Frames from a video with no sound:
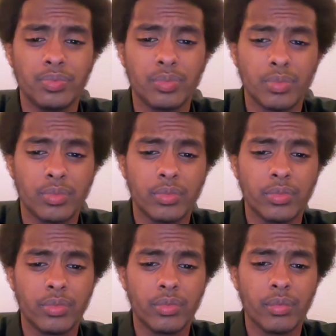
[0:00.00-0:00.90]

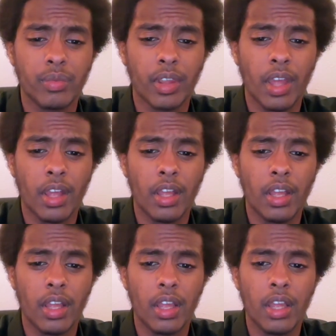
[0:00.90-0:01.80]

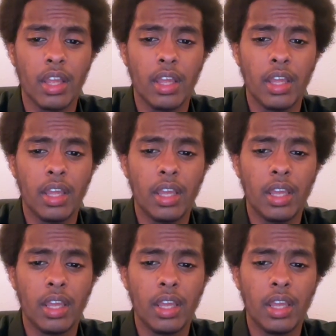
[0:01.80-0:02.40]
No one is speaking in this clip.